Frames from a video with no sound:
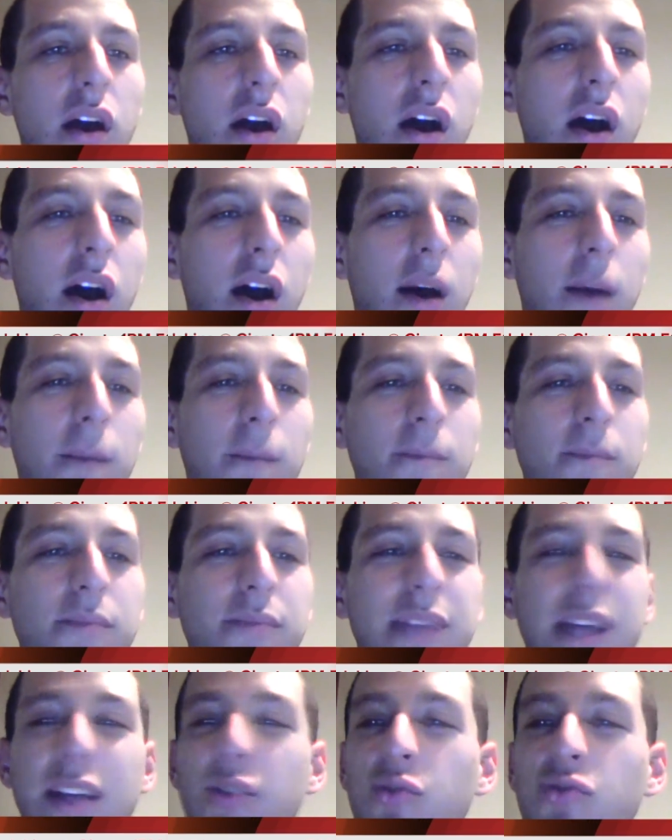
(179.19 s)

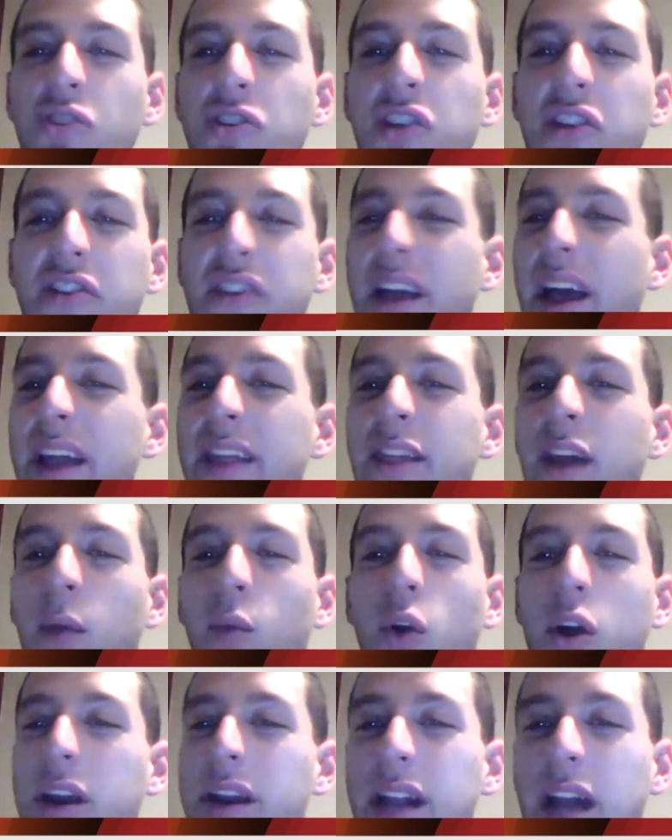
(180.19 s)
that usually doesn't end
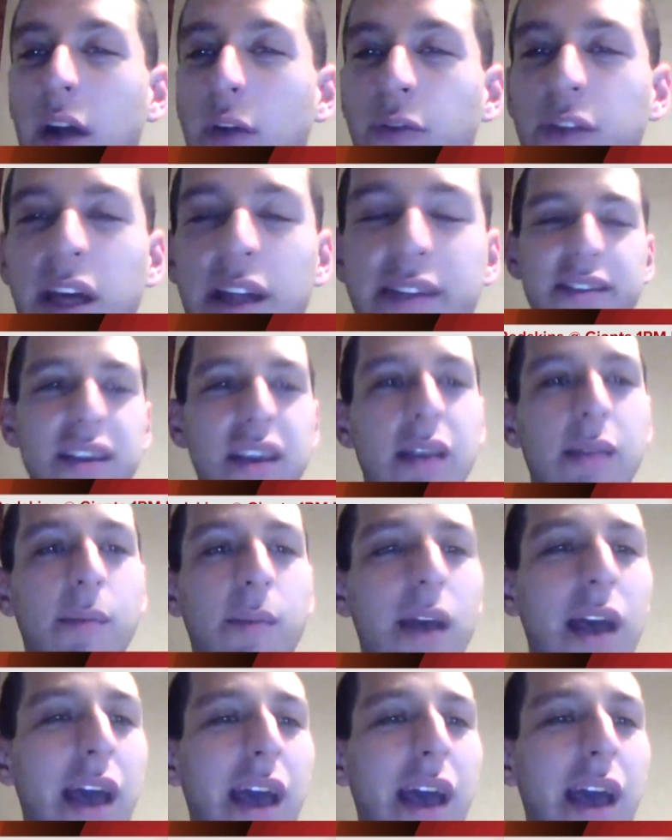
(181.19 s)
up working out for team.